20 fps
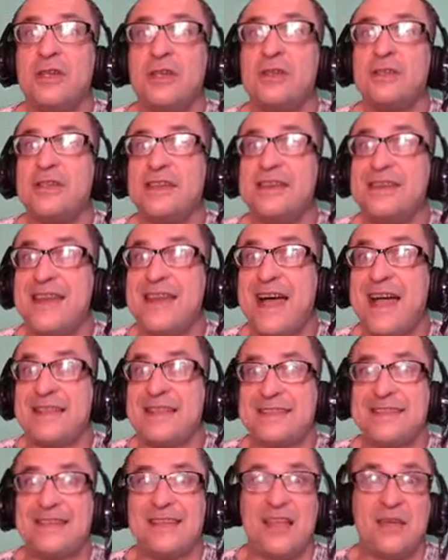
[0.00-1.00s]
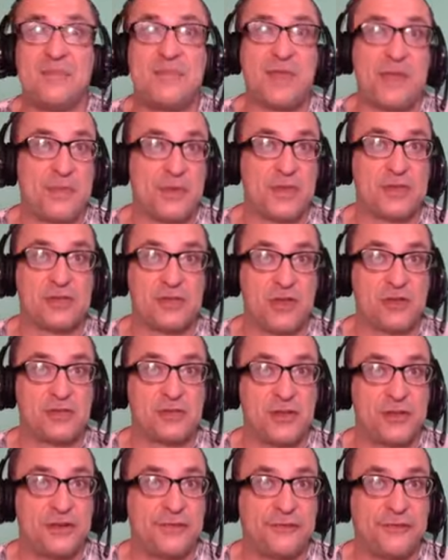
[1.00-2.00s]
not tell on people is
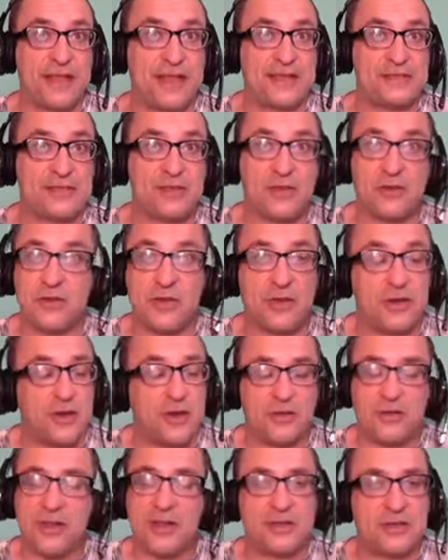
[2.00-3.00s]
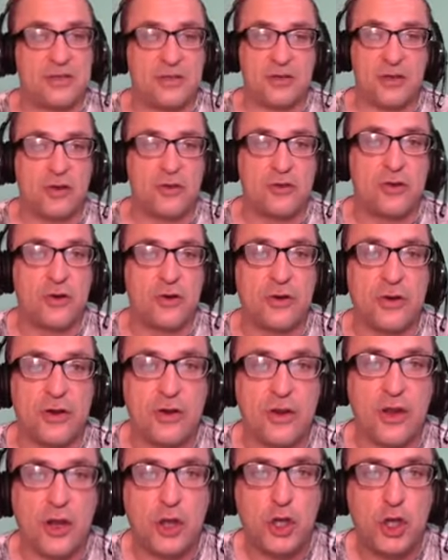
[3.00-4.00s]
also an offense. So, you're
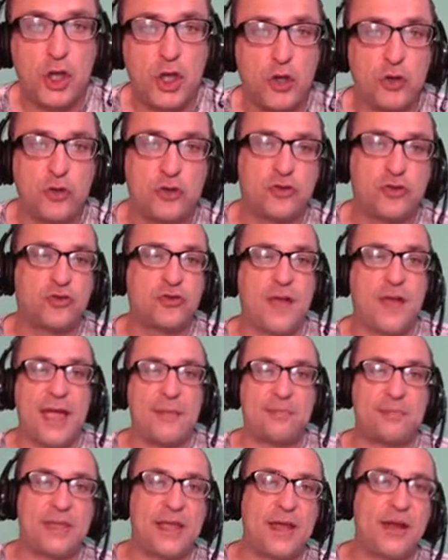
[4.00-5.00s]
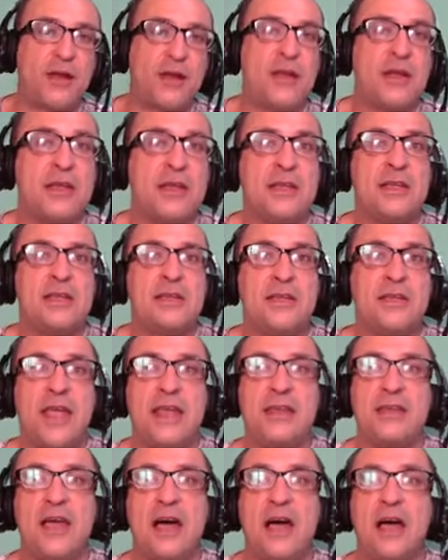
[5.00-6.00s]
in a huge trap there.
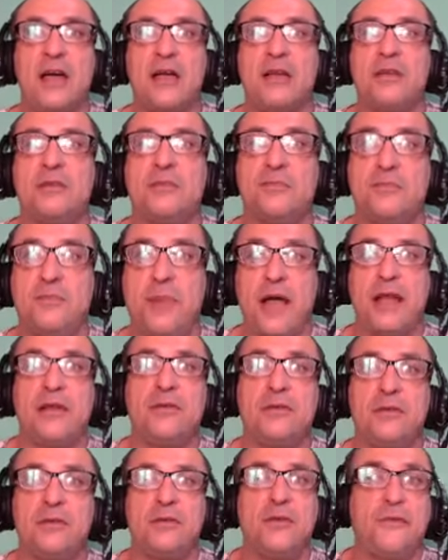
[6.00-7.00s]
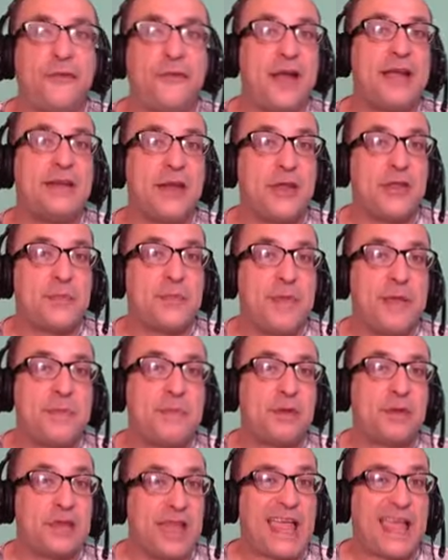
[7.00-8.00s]
And, but you find other
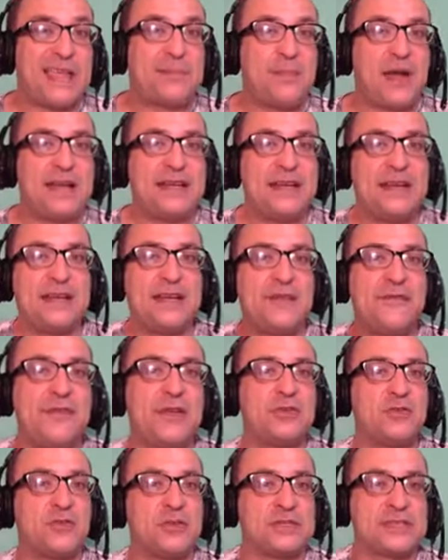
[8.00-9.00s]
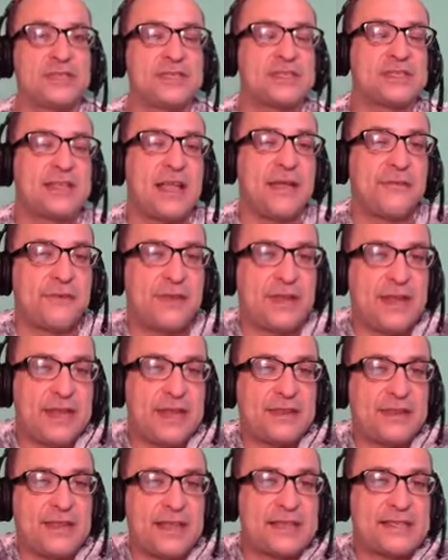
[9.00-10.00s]
people, like-minded individuals and stuff
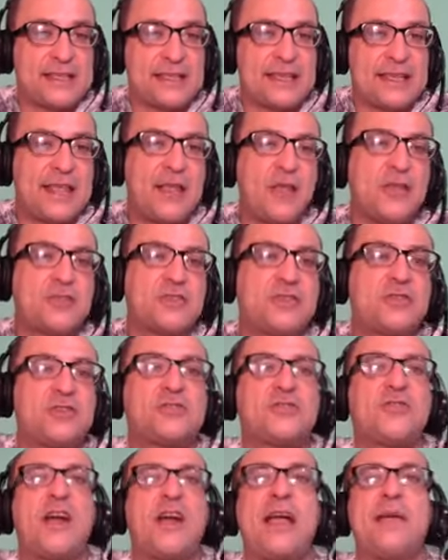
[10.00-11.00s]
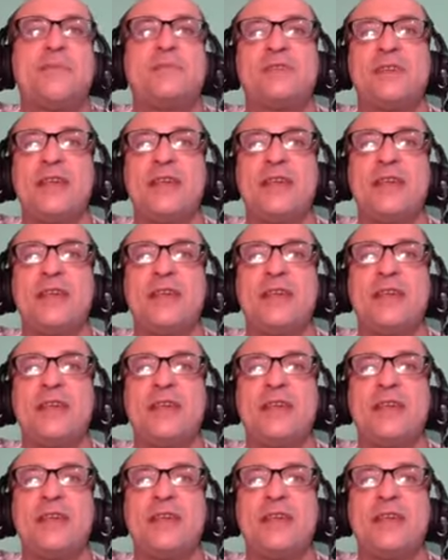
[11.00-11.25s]
and things like that. He also describes